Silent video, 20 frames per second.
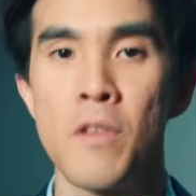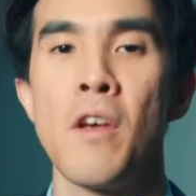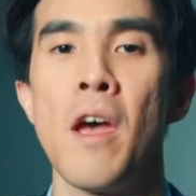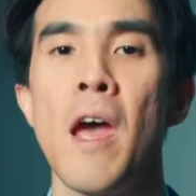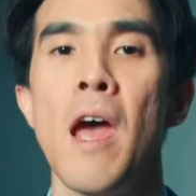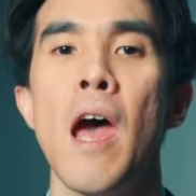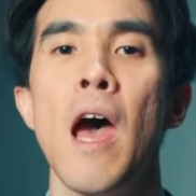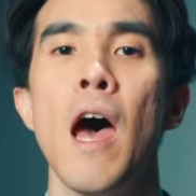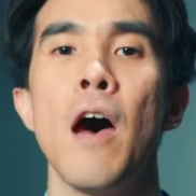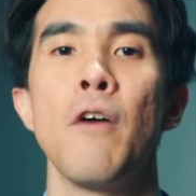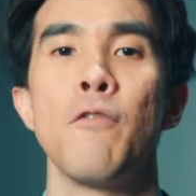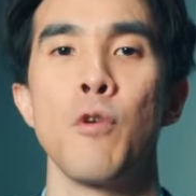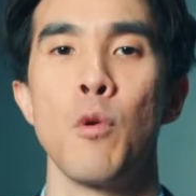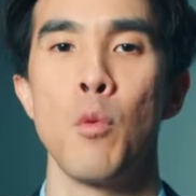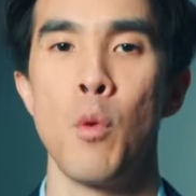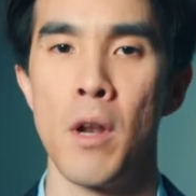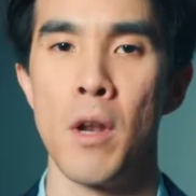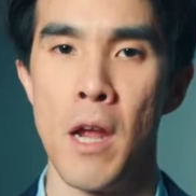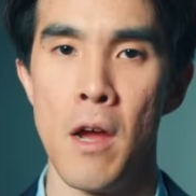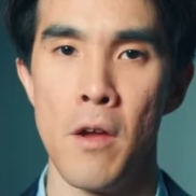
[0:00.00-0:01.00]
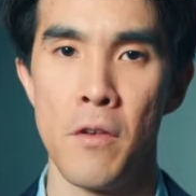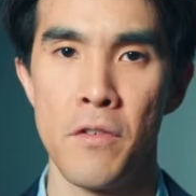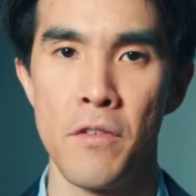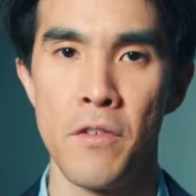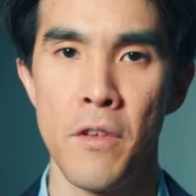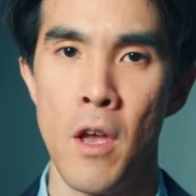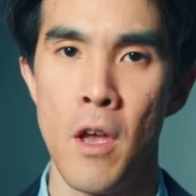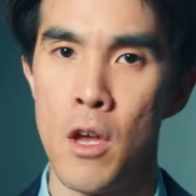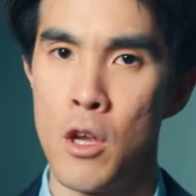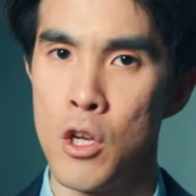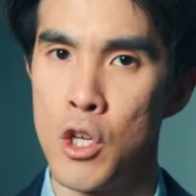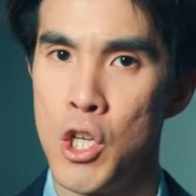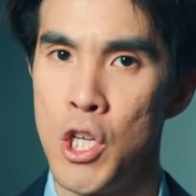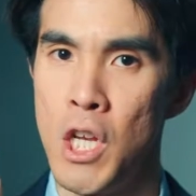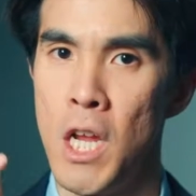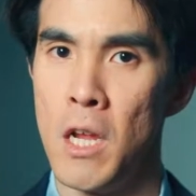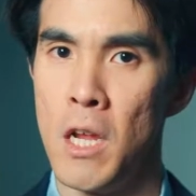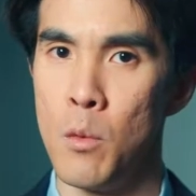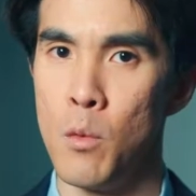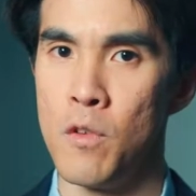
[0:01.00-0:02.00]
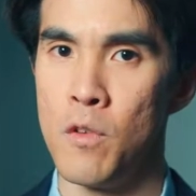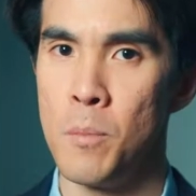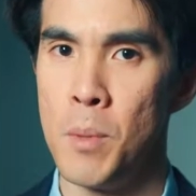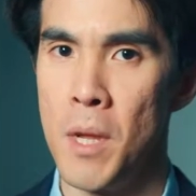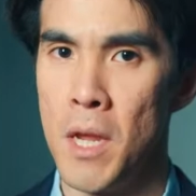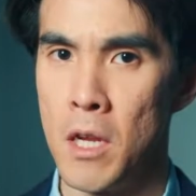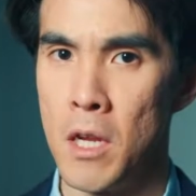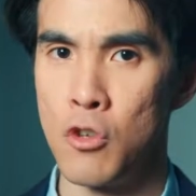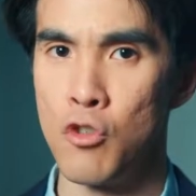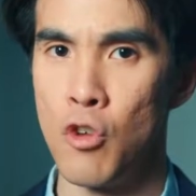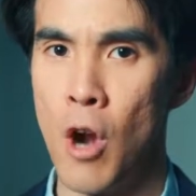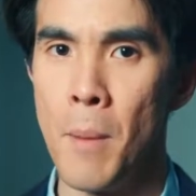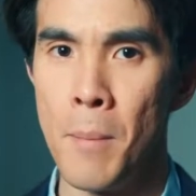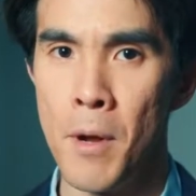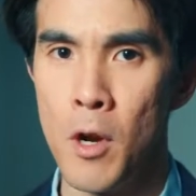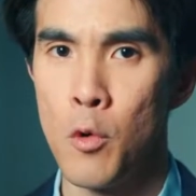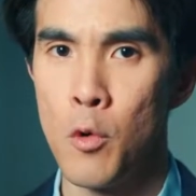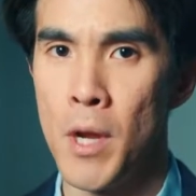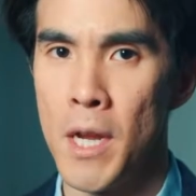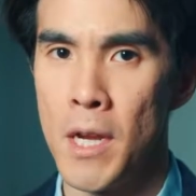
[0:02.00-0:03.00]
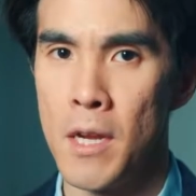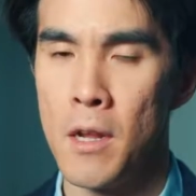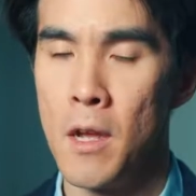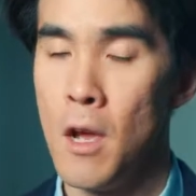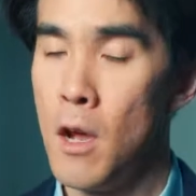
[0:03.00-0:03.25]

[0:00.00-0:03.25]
to everyone else, she was being a drama queen.